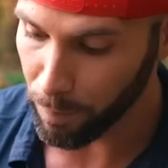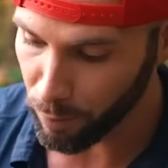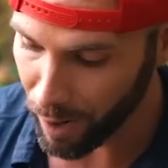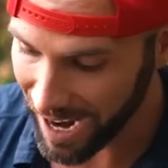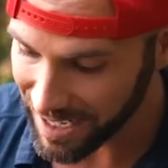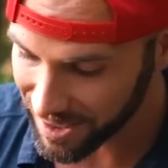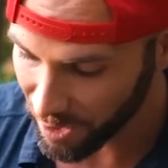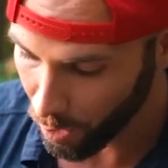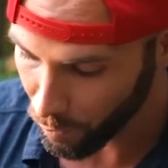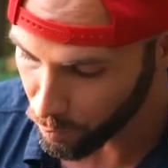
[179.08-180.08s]
the price
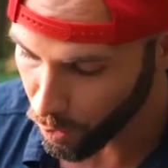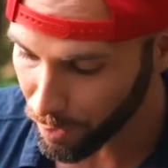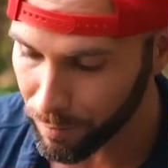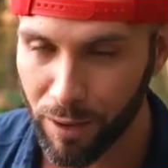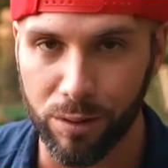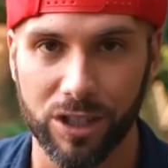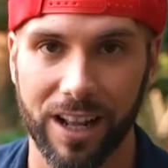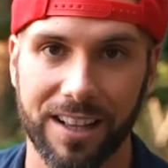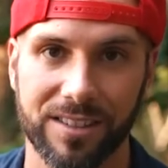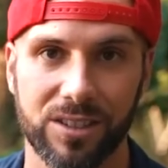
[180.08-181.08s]
of one of those
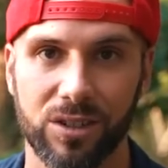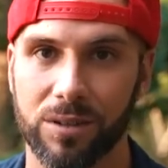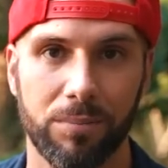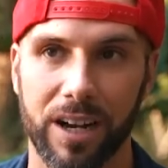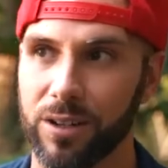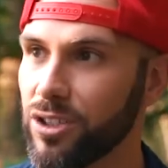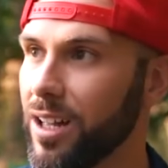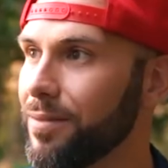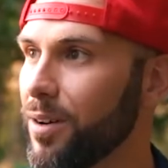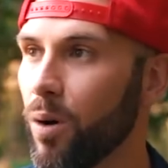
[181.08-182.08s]
lenses, you can buy
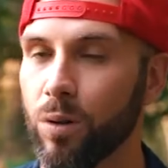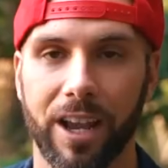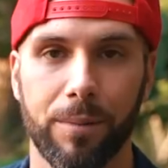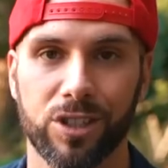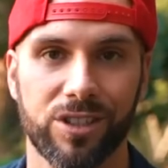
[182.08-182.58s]
yourself a whole camera